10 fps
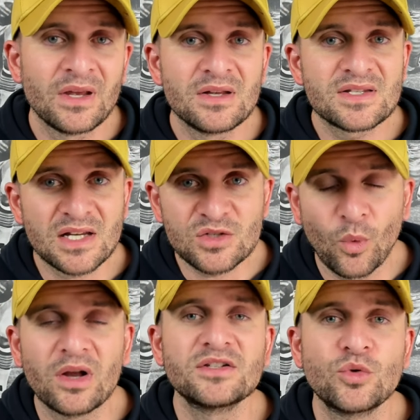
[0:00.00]
six foot
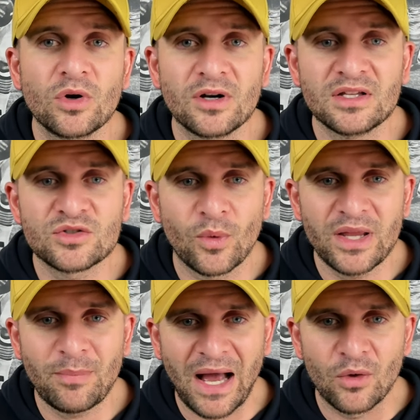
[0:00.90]
one, two hundred twenty
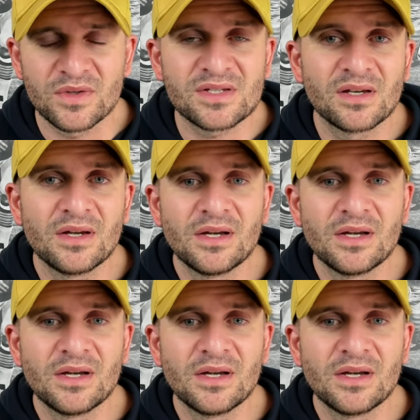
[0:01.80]
pounds.